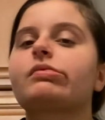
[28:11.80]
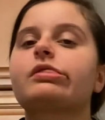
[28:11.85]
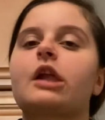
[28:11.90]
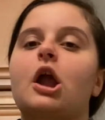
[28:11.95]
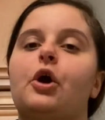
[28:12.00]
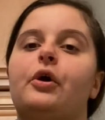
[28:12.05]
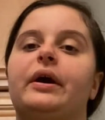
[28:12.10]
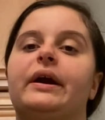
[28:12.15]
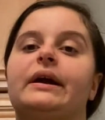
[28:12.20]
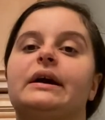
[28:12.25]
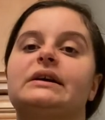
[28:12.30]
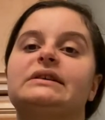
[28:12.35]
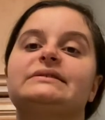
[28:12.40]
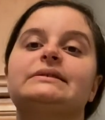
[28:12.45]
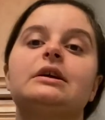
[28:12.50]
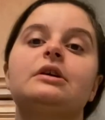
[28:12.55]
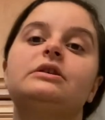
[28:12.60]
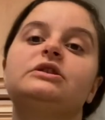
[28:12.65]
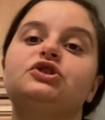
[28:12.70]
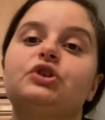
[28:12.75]
Alright guys,
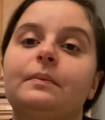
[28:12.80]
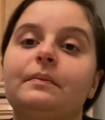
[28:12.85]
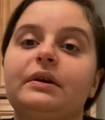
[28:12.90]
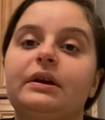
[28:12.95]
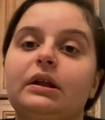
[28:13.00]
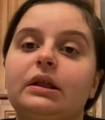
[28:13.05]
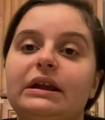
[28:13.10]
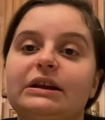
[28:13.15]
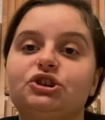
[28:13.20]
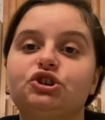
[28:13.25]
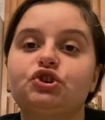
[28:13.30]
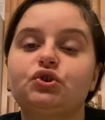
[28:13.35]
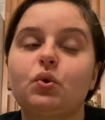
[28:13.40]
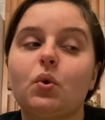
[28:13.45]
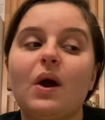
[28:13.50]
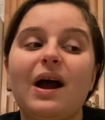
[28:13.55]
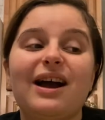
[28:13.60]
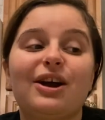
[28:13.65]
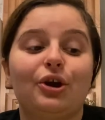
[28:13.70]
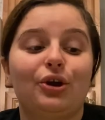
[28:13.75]
so I'm gonna let
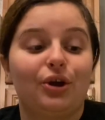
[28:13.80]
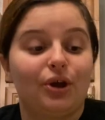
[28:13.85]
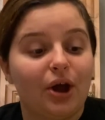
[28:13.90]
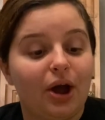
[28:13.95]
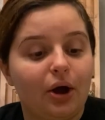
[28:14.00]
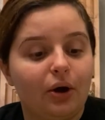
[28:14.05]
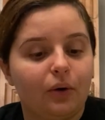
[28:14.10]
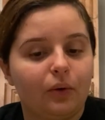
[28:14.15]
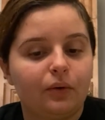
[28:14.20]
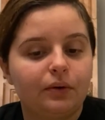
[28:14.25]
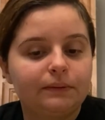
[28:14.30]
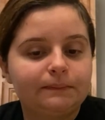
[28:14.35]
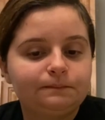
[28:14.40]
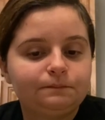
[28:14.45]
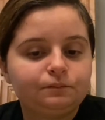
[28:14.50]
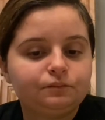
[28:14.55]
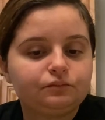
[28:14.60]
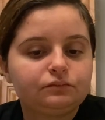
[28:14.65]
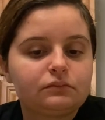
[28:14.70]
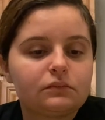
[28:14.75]
you go.
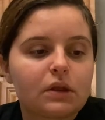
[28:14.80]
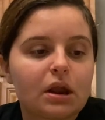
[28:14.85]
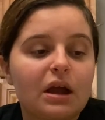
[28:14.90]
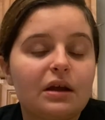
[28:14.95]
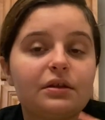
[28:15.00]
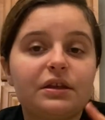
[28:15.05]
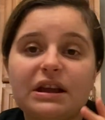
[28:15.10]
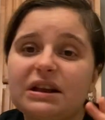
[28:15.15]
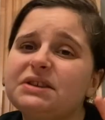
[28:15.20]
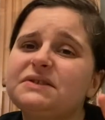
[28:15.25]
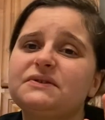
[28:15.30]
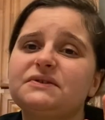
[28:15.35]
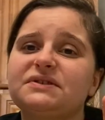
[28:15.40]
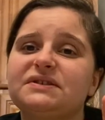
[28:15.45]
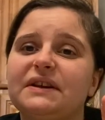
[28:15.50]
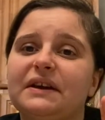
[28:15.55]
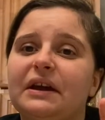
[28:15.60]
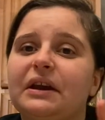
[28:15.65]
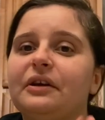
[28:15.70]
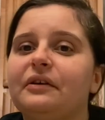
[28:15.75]
Thanks for
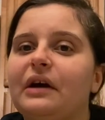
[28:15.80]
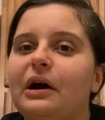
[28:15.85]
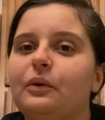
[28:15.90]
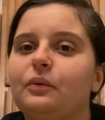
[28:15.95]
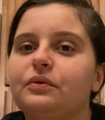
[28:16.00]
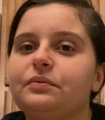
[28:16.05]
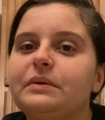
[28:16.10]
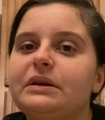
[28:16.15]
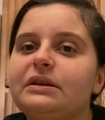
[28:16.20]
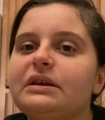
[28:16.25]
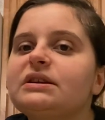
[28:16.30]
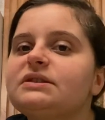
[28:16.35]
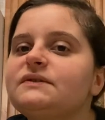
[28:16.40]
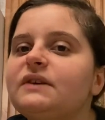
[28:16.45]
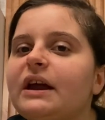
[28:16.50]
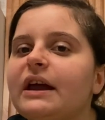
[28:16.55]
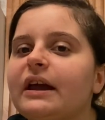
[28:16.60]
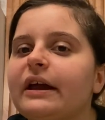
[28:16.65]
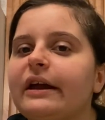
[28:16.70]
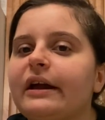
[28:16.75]
sticking around with me. Thanks for
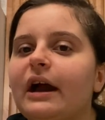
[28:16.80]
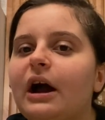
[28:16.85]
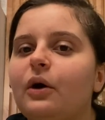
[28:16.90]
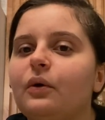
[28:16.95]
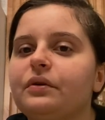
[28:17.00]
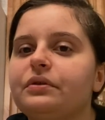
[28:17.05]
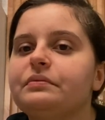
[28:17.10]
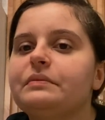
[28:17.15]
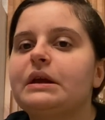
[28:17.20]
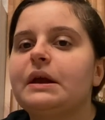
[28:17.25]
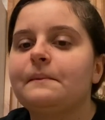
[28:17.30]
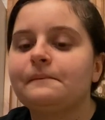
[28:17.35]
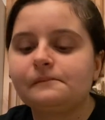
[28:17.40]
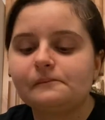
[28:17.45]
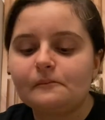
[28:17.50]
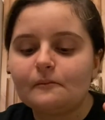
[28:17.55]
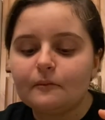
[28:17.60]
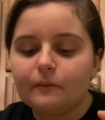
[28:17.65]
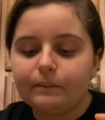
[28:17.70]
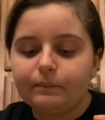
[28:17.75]
hanging out with me.
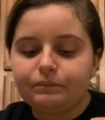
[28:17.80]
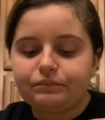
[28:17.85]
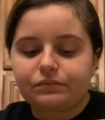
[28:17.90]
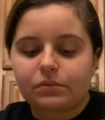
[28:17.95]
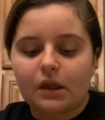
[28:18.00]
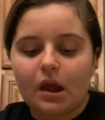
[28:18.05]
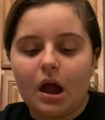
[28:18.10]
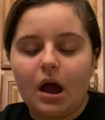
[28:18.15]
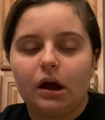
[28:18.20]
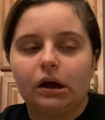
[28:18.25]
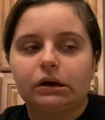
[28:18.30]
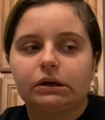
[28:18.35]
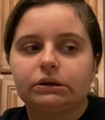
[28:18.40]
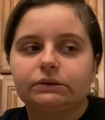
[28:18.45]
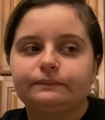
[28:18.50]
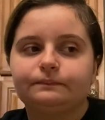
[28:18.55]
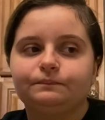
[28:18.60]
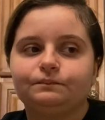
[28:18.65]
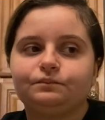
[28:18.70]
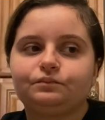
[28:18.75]

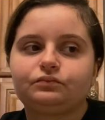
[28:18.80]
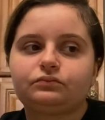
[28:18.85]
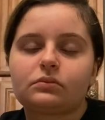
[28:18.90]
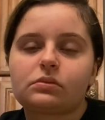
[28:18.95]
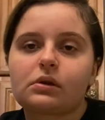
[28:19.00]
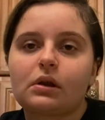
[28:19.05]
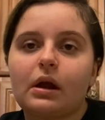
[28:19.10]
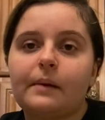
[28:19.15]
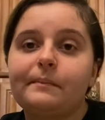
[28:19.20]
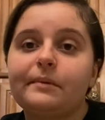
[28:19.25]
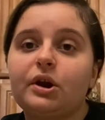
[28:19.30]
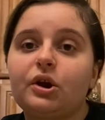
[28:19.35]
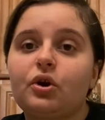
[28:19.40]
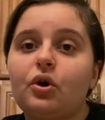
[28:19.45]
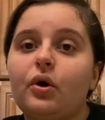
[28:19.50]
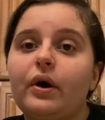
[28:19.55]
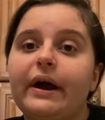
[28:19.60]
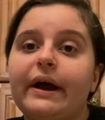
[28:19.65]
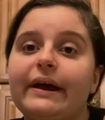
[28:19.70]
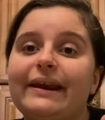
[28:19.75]
I'm gonna
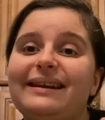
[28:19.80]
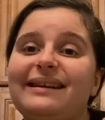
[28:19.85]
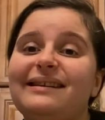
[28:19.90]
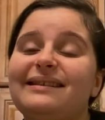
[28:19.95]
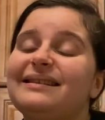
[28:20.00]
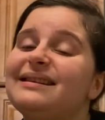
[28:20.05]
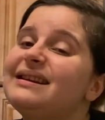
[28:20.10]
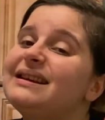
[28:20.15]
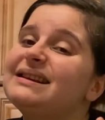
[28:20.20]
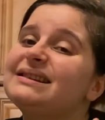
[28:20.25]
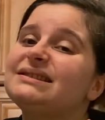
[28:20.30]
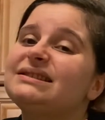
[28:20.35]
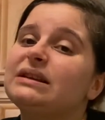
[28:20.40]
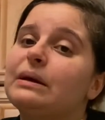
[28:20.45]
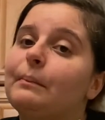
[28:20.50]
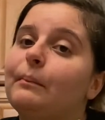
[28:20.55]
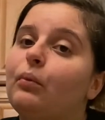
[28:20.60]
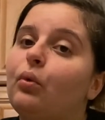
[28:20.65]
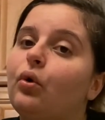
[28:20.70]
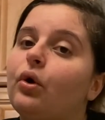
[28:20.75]
go ahead and eat
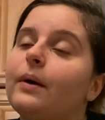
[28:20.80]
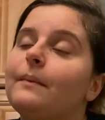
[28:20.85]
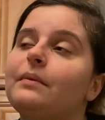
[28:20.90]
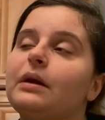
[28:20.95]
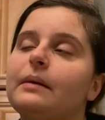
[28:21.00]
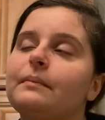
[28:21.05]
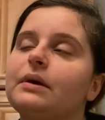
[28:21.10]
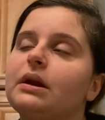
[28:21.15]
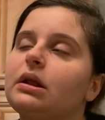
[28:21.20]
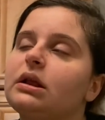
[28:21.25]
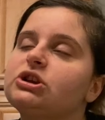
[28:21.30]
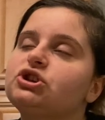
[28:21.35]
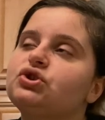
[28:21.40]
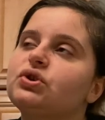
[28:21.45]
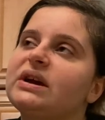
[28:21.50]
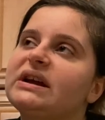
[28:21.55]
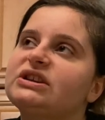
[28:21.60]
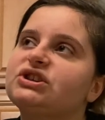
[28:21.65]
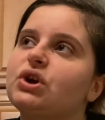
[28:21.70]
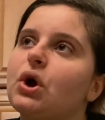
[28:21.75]
some more, but I'm gonna let you
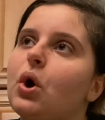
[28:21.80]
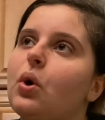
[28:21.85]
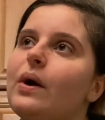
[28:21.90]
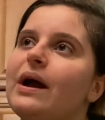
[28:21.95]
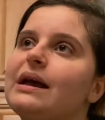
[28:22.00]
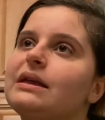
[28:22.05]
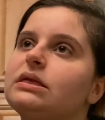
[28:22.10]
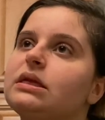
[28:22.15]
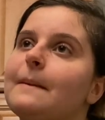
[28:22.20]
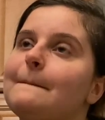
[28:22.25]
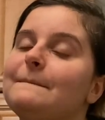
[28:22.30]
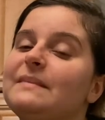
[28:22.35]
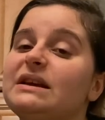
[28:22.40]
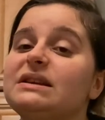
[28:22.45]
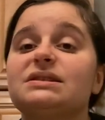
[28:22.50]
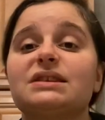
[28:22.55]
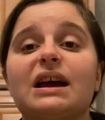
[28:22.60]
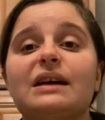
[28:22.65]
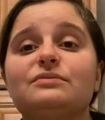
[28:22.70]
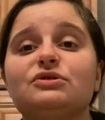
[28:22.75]
guys go in the
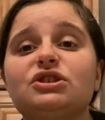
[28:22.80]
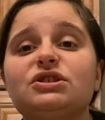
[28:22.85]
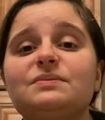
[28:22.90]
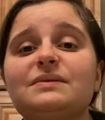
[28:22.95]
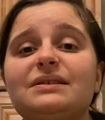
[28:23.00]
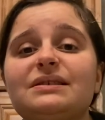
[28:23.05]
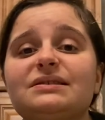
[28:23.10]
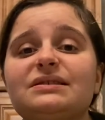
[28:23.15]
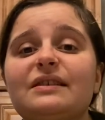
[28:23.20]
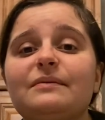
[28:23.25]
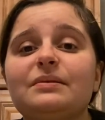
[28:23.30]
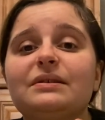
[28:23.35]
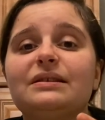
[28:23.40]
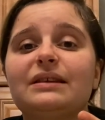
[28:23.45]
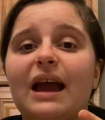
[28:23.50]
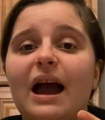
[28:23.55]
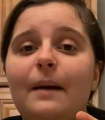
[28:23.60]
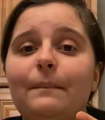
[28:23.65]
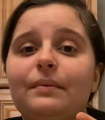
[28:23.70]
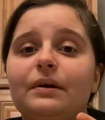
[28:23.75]
meantime, just because I've been
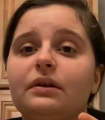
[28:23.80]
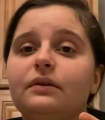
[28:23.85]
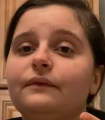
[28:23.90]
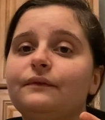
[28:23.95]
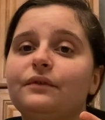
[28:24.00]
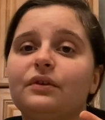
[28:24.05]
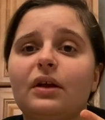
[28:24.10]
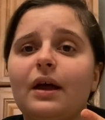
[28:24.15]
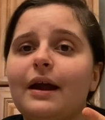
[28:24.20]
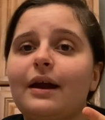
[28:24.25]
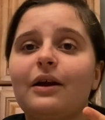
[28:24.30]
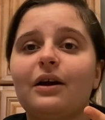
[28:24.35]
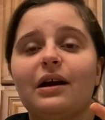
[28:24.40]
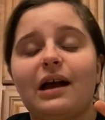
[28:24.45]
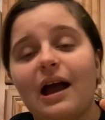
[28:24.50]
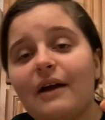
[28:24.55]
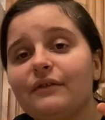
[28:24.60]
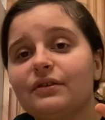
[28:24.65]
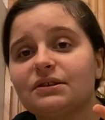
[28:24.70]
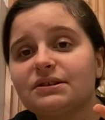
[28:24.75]
yapping for like
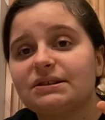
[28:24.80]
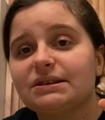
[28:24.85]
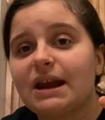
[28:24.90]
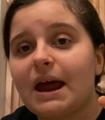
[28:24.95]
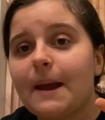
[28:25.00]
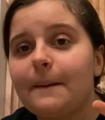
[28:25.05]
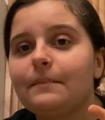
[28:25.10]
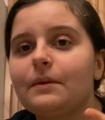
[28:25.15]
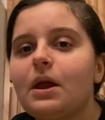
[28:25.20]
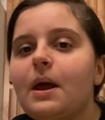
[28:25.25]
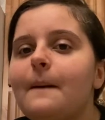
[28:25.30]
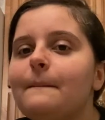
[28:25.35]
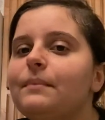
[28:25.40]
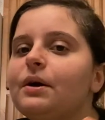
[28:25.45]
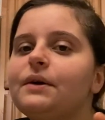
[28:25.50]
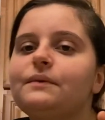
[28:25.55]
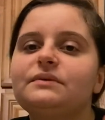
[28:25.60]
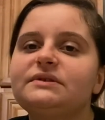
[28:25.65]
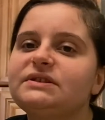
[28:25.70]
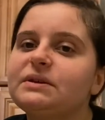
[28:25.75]
ever today.
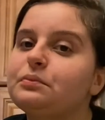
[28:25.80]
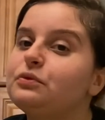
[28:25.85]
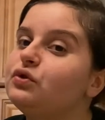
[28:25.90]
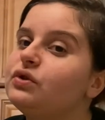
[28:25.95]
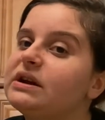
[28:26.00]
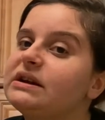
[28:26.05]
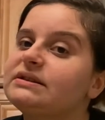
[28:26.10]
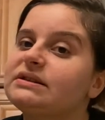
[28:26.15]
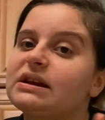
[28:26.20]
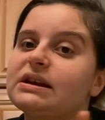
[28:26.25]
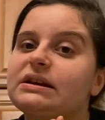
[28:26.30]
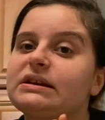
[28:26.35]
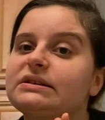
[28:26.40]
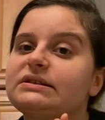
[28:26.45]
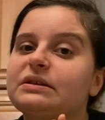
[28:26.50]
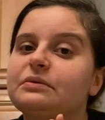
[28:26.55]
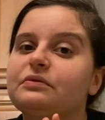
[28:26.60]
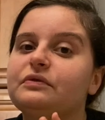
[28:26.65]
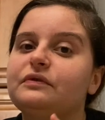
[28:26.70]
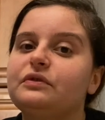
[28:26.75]
But some of you guys like it,
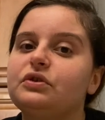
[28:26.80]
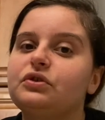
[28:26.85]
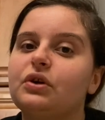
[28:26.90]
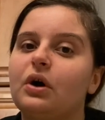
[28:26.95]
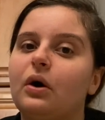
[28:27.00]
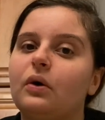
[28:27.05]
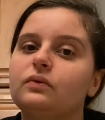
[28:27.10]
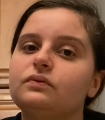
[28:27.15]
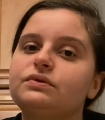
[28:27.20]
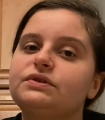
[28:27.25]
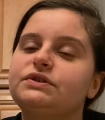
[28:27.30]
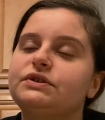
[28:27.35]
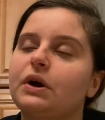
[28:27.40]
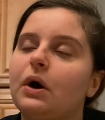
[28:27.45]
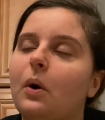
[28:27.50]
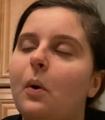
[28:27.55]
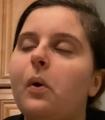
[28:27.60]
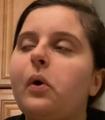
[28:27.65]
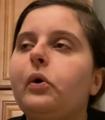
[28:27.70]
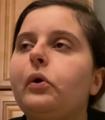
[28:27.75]
some of you don't.
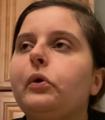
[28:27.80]
So